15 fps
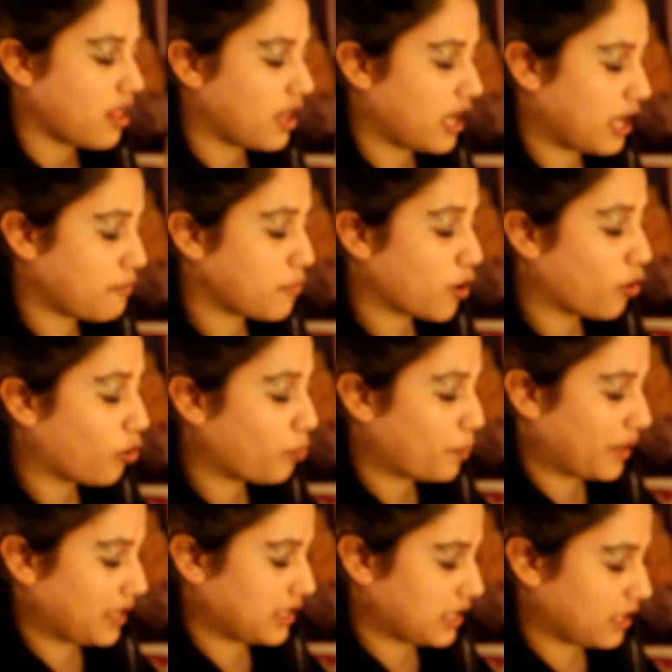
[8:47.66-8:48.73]
Al
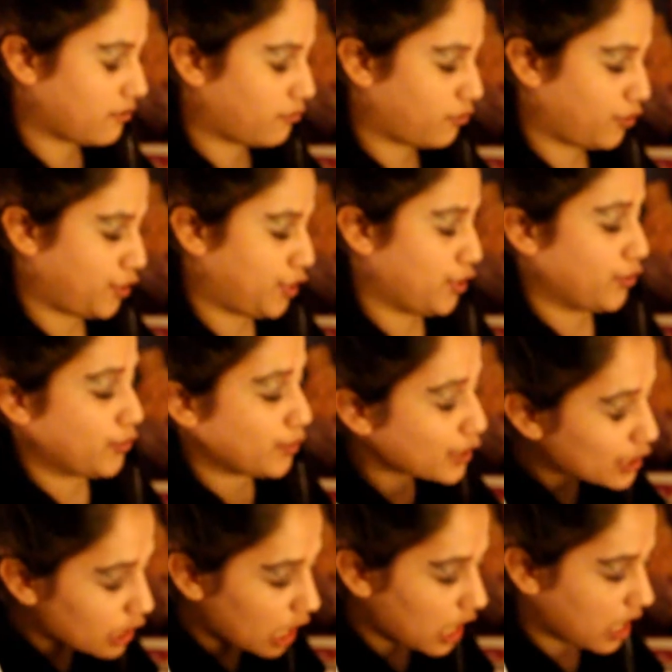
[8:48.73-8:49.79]
opens it for
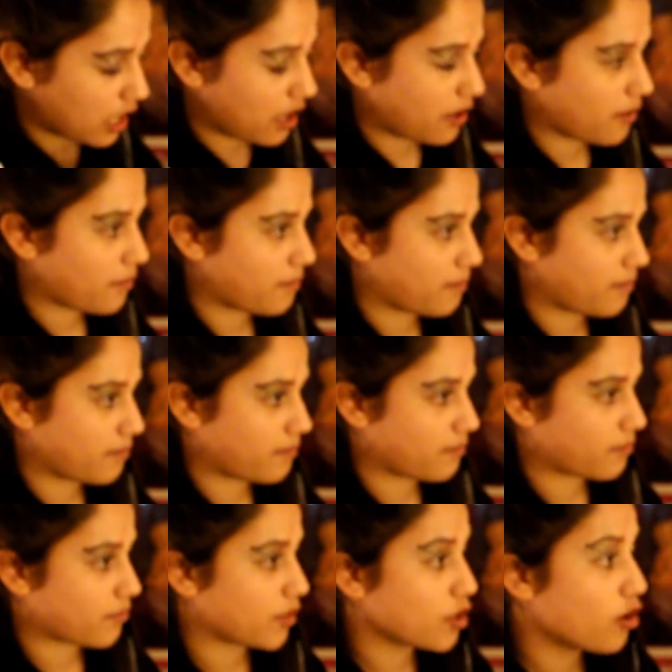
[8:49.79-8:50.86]
use.
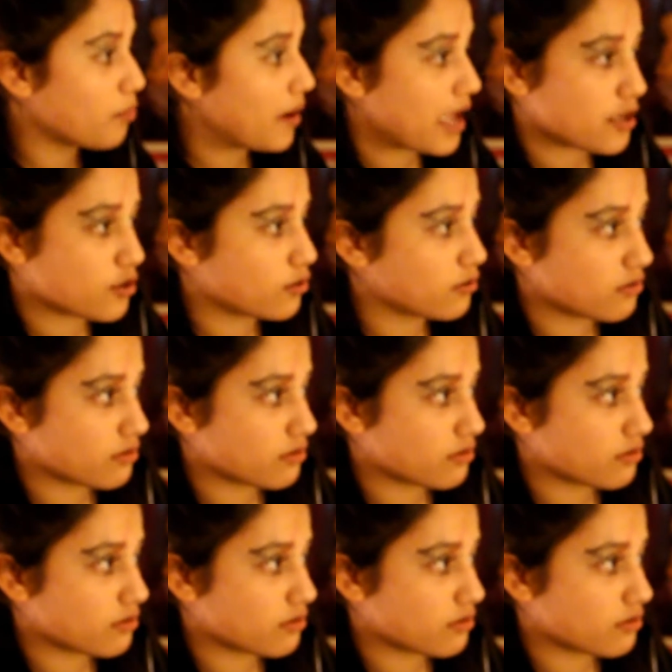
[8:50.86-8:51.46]
No, man, don't.